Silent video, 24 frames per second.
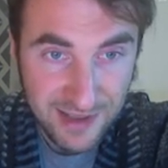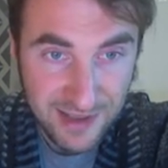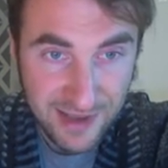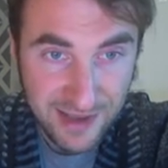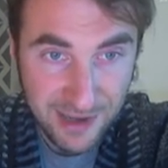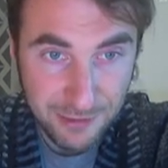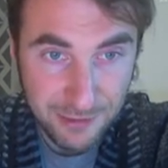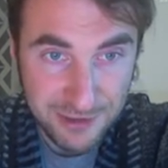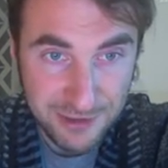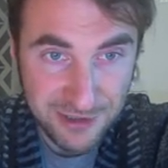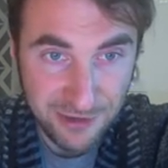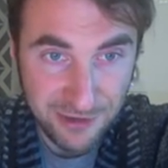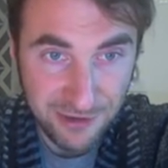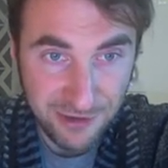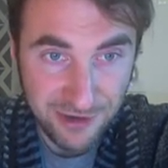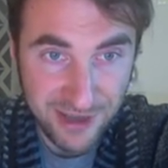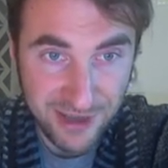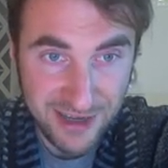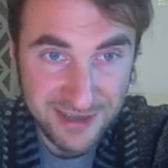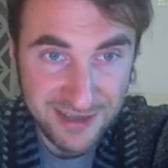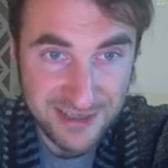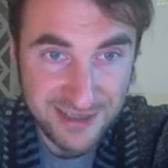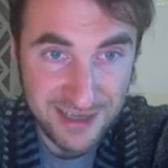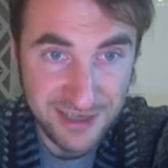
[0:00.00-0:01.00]
How is your
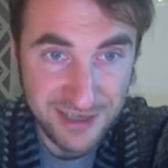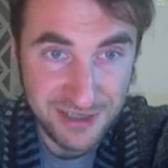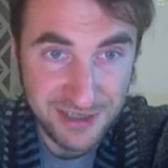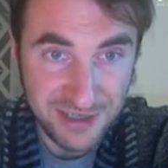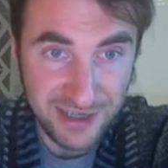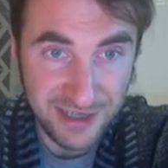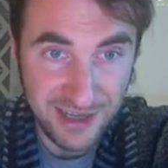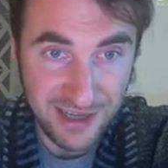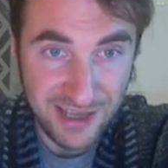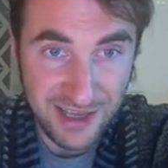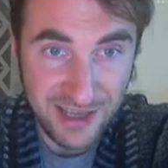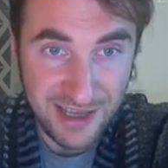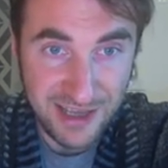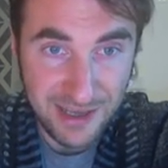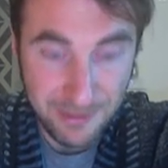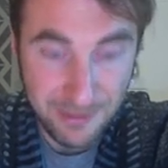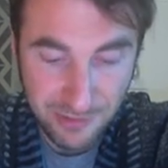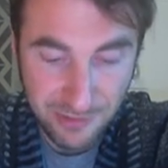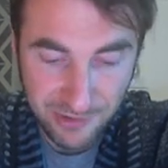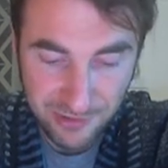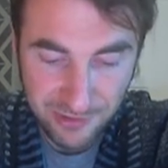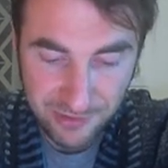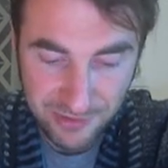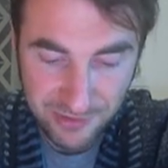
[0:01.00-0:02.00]
organization
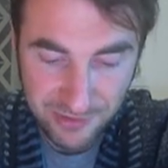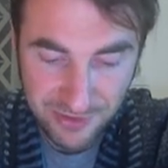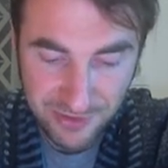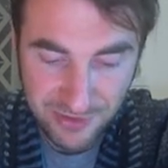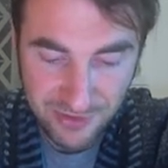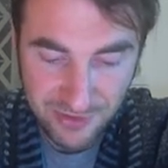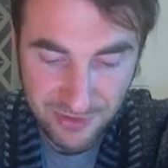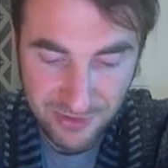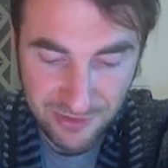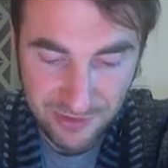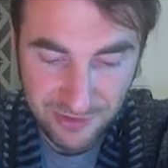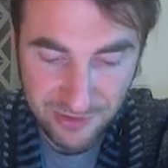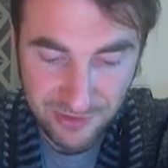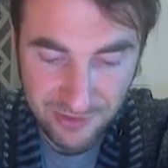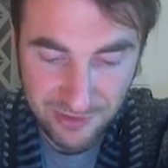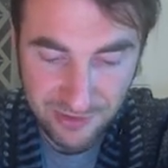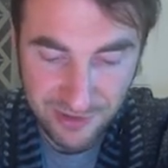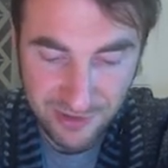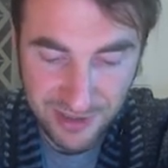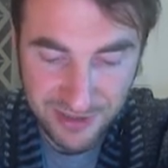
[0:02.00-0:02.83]
able to